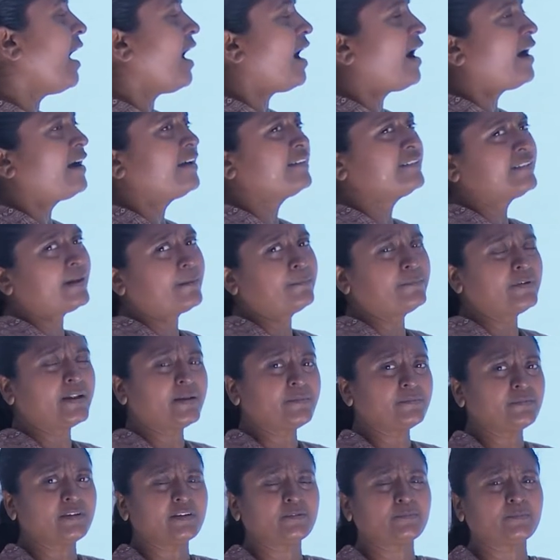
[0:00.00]
or
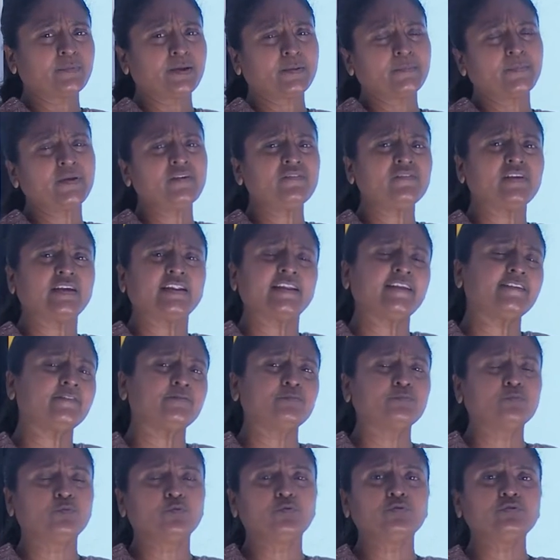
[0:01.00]
sometimes it may be very
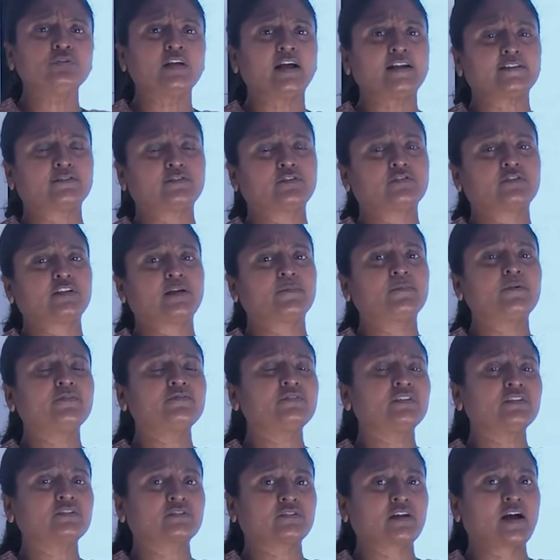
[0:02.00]
smooth also some of
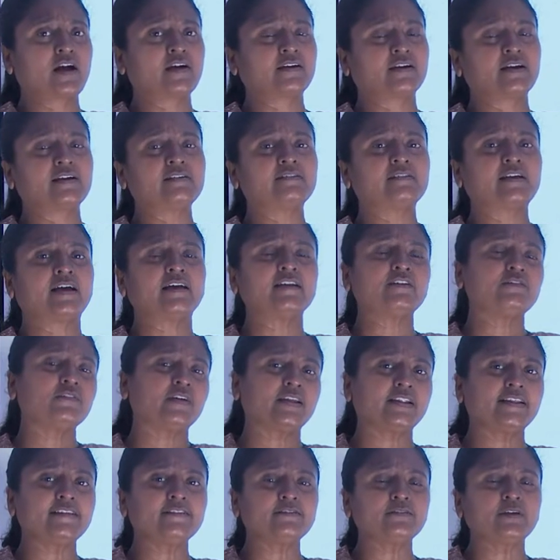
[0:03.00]
the corals are
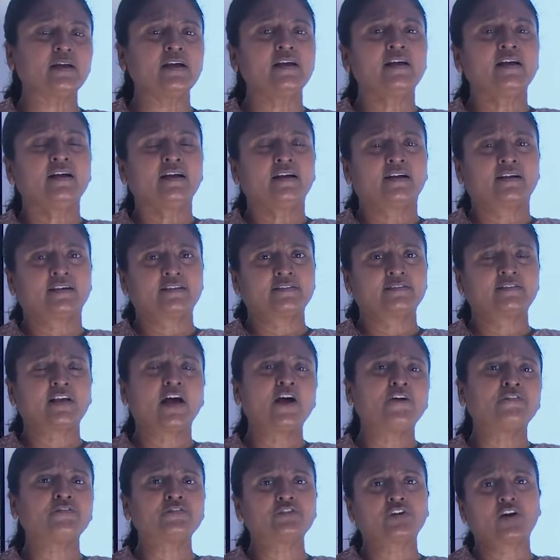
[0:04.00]
very uh,
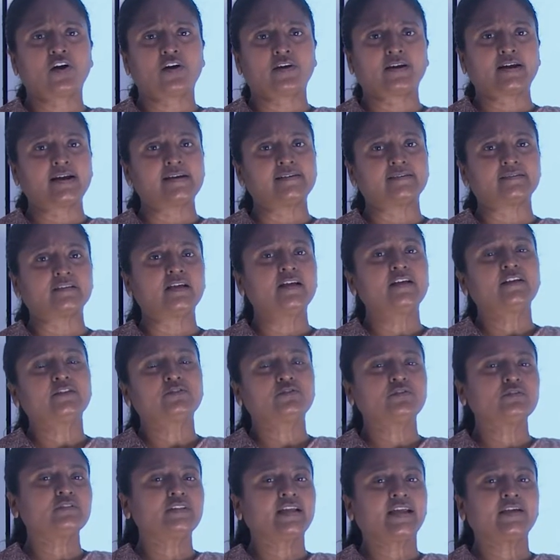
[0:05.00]
soft corals
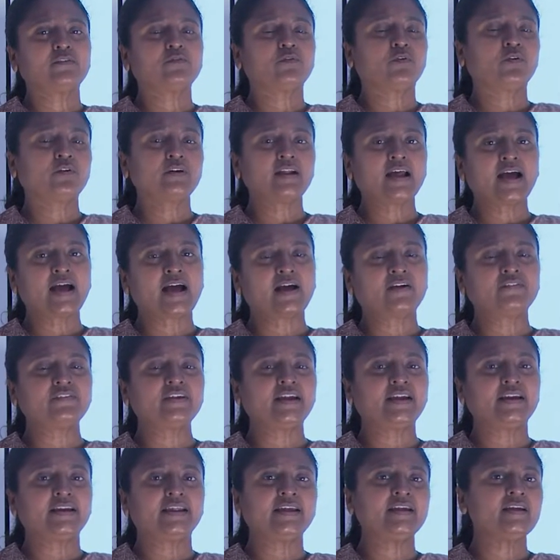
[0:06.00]
so they won't have
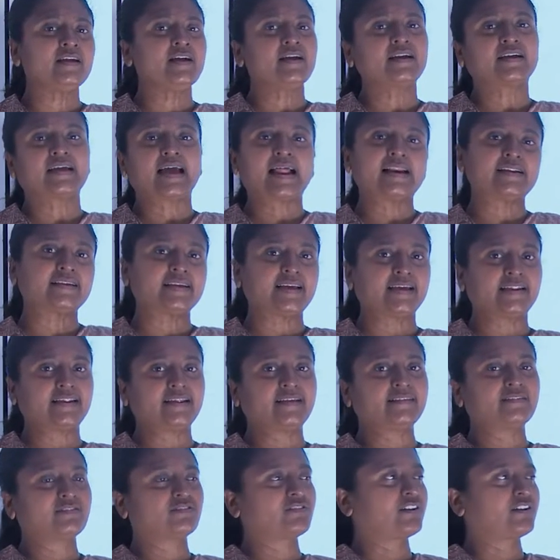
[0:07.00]
any calcareous